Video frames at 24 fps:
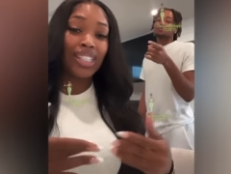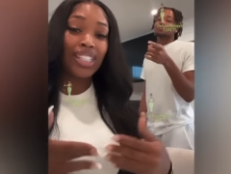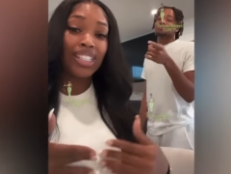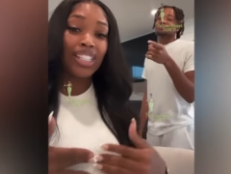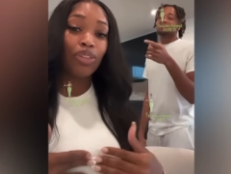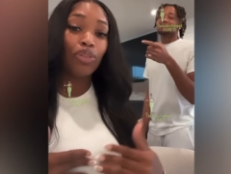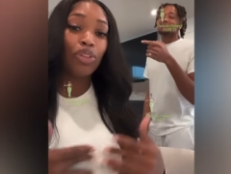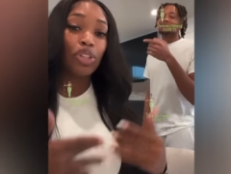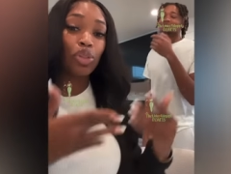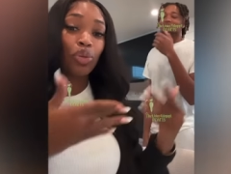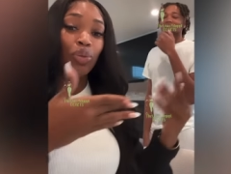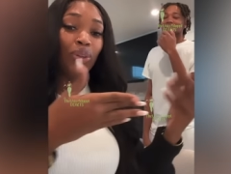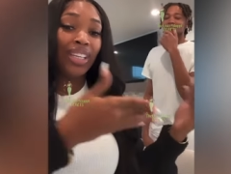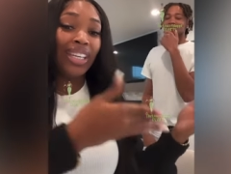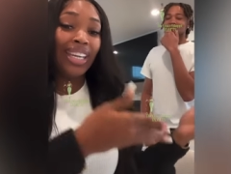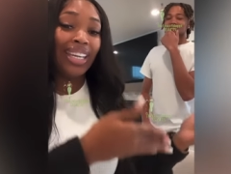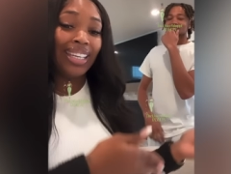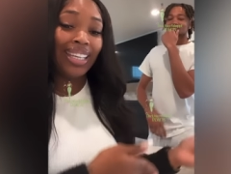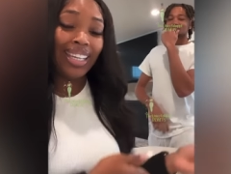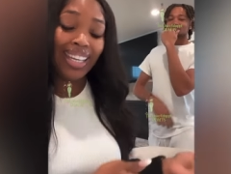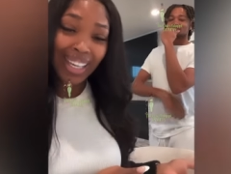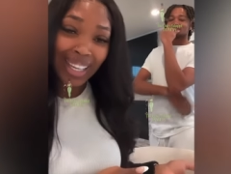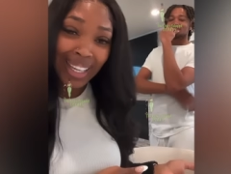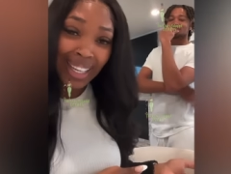But since it was Qui
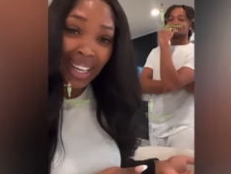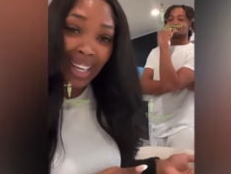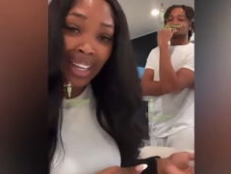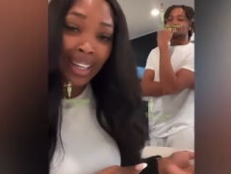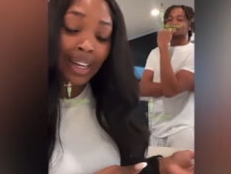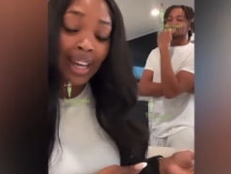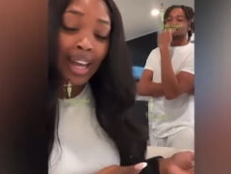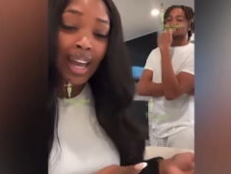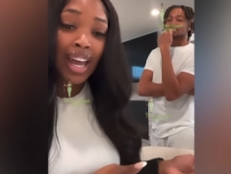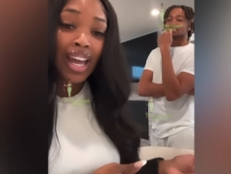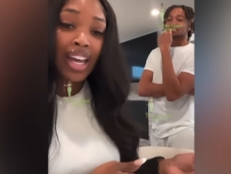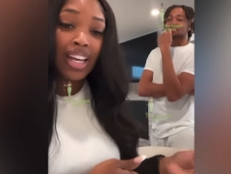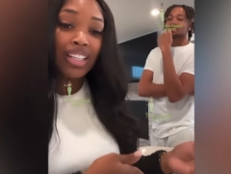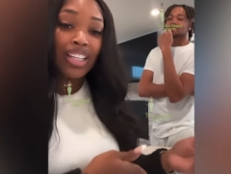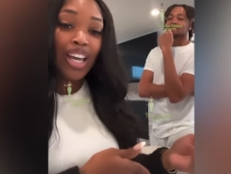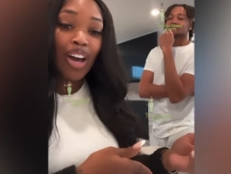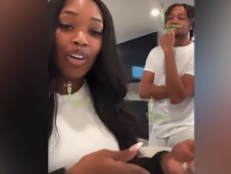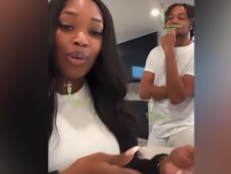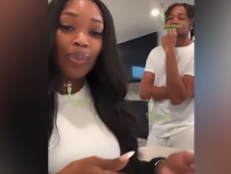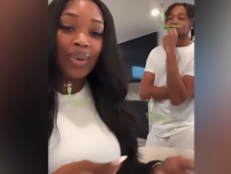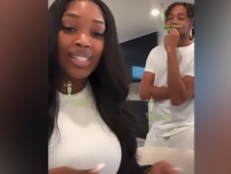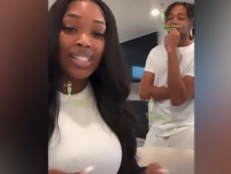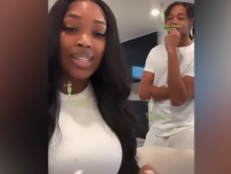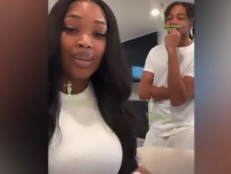and Ken,
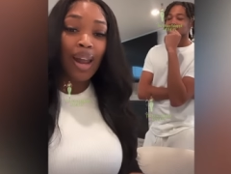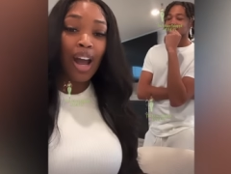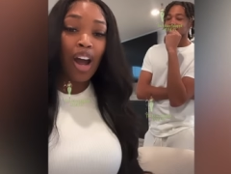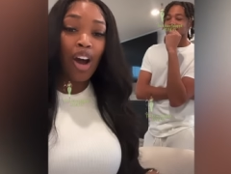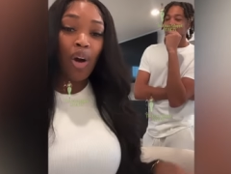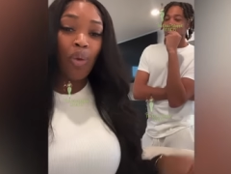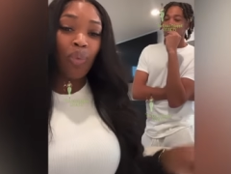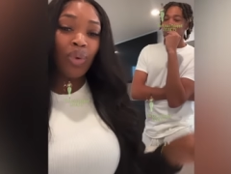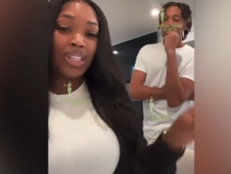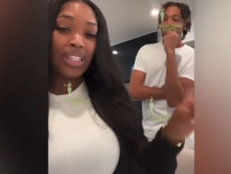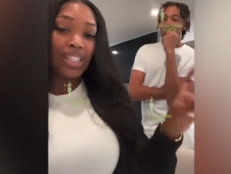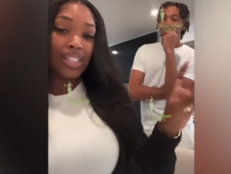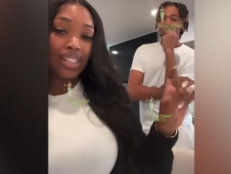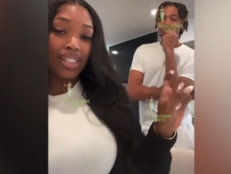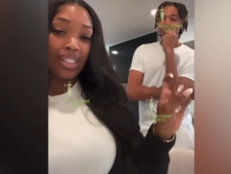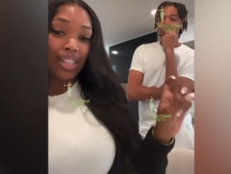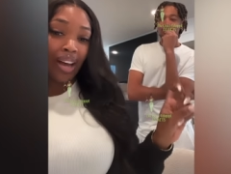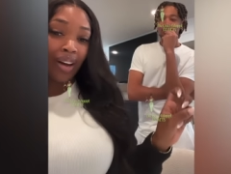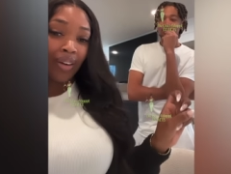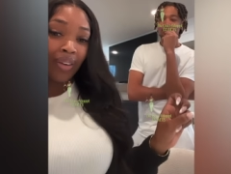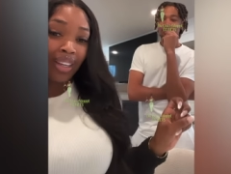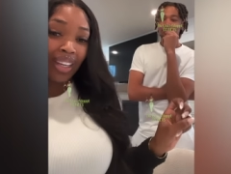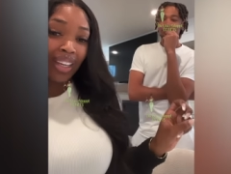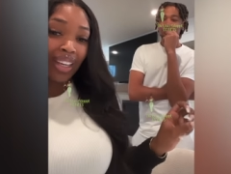y'all make it like, oh, we
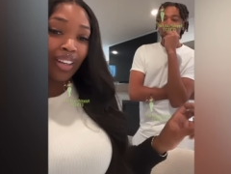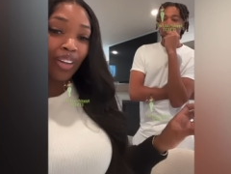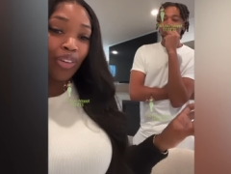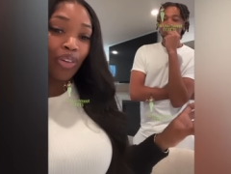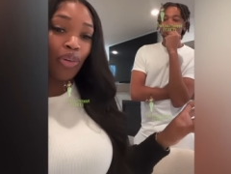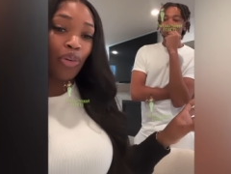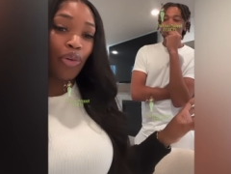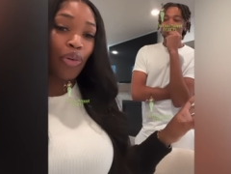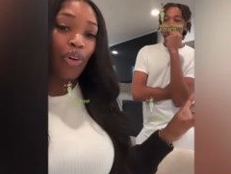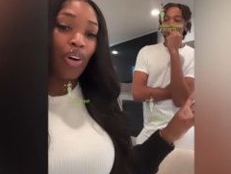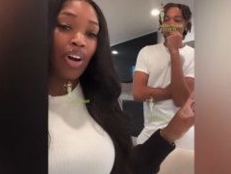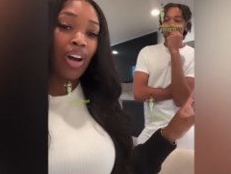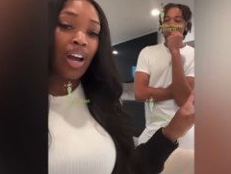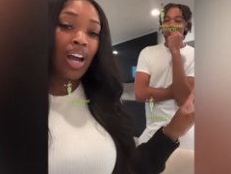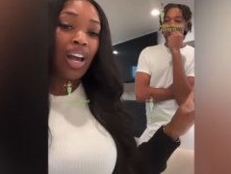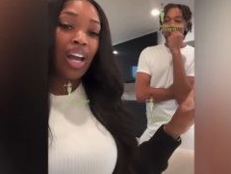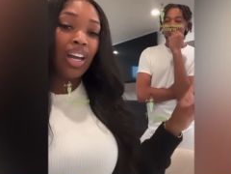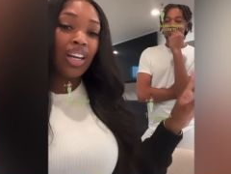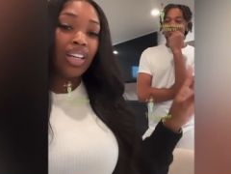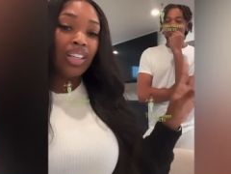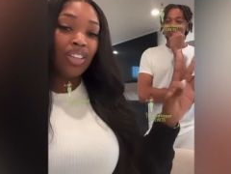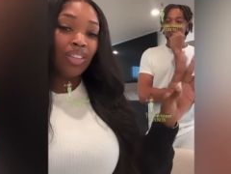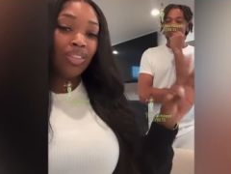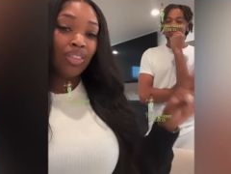stalking or
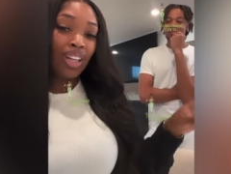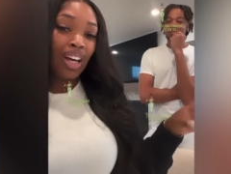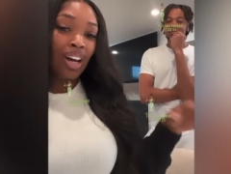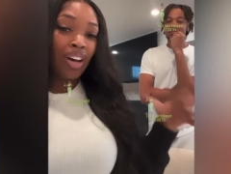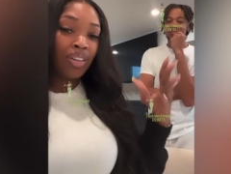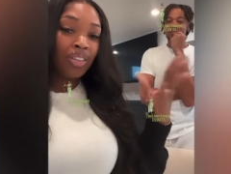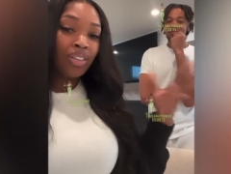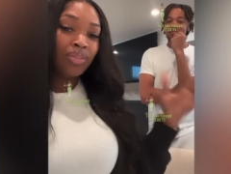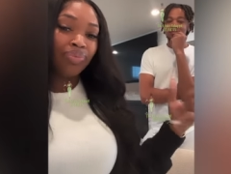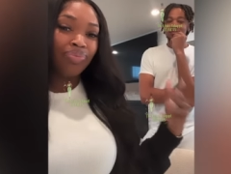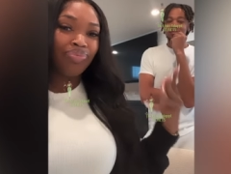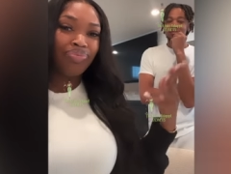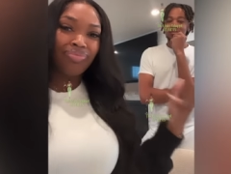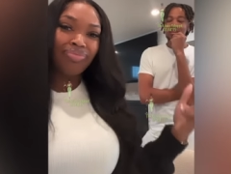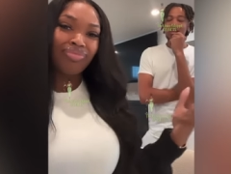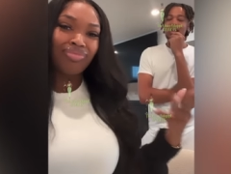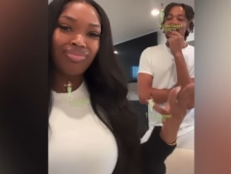you know.